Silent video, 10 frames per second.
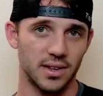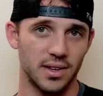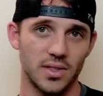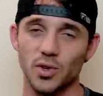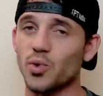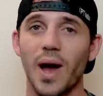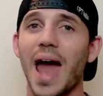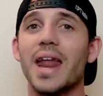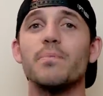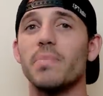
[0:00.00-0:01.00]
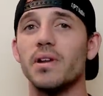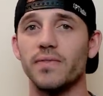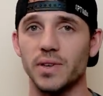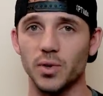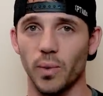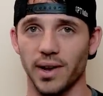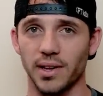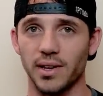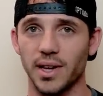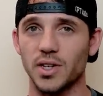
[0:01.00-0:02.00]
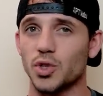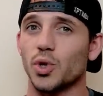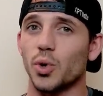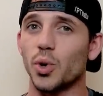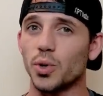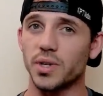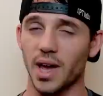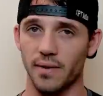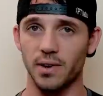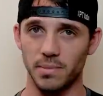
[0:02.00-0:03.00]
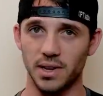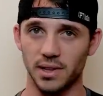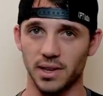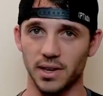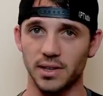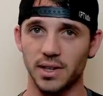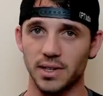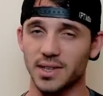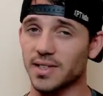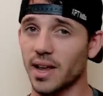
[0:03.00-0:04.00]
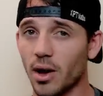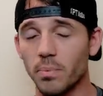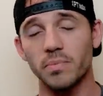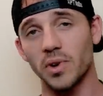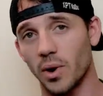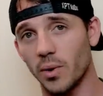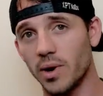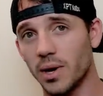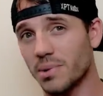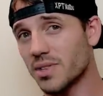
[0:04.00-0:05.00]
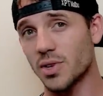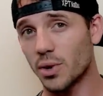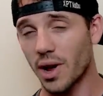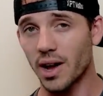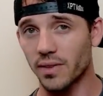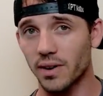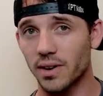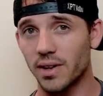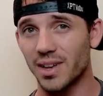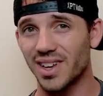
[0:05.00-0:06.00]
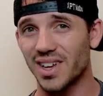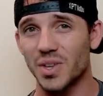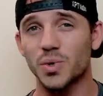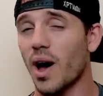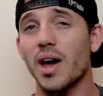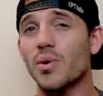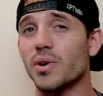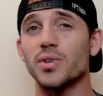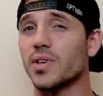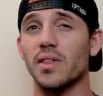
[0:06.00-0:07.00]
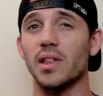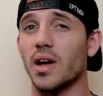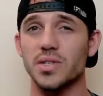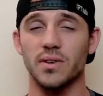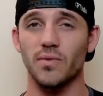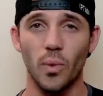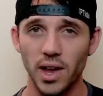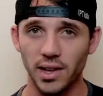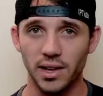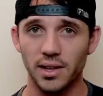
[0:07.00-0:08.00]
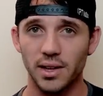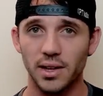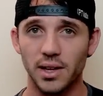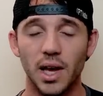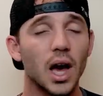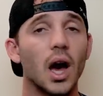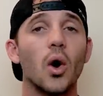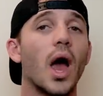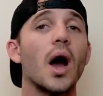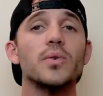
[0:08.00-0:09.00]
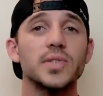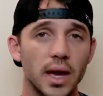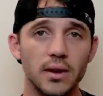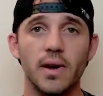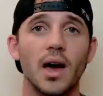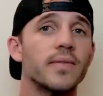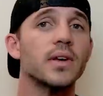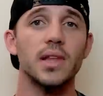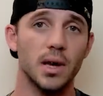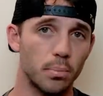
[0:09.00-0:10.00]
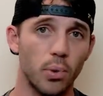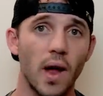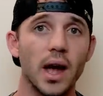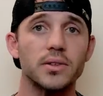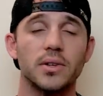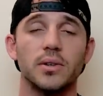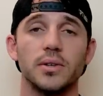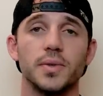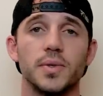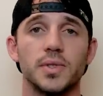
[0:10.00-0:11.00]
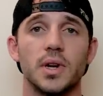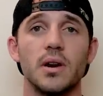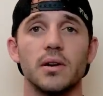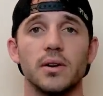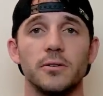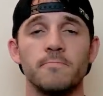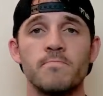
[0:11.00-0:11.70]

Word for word: There's no added benefit to waiting. It doesn't hurt to have it immediately in. Does it help? No. It doesn't hurt either. So I don't understand the logic of waiting. Outside of having a, like a practical scenario